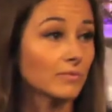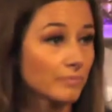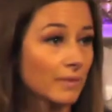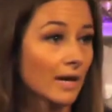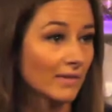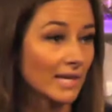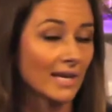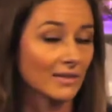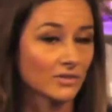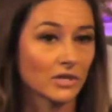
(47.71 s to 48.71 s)
having
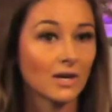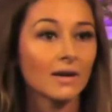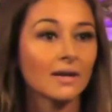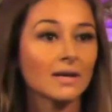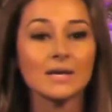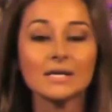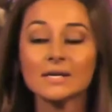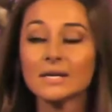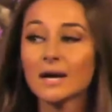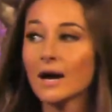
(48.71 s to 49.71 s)
cancer.
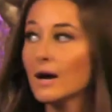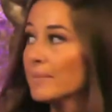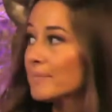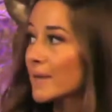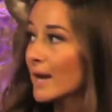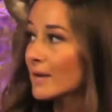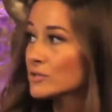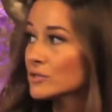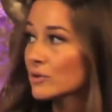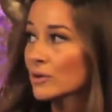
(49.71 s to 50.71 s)

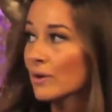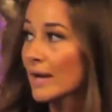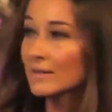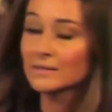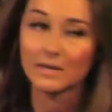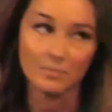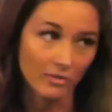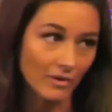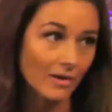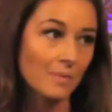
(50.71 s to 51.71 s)
And so, I had
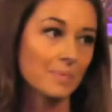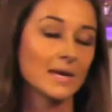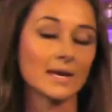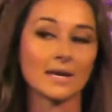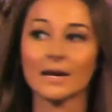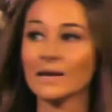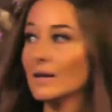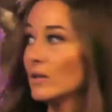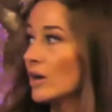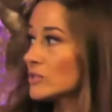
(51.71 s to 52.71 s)
chemotherapy, and
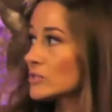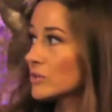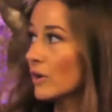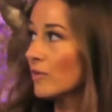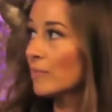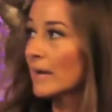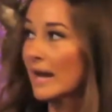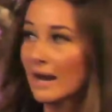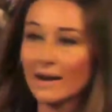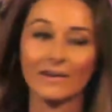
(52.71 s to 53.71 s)
I lost all of my
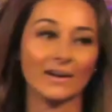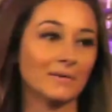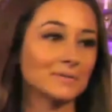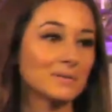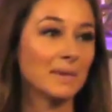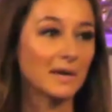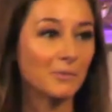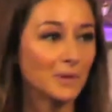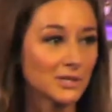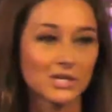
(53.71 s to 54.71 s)
hair, and I was a Make-A-Wish